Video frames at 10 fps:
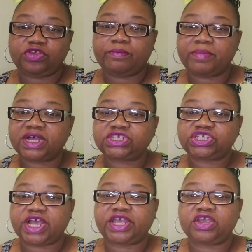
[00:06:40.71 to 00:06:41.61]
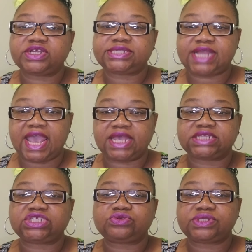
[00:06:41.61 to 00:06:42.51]
You must check your state
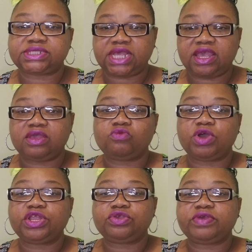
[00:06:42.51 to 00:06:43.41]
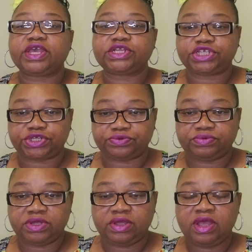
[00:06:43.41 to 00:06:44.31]
to see what you can do,
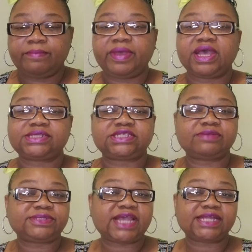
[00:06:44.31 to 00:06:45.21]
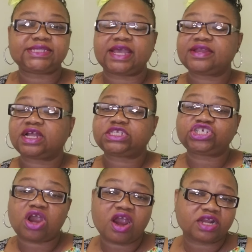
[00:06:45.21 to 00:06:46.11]
because some states cannot
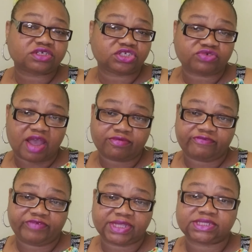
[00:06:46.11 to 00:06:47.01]
charge a travel fee.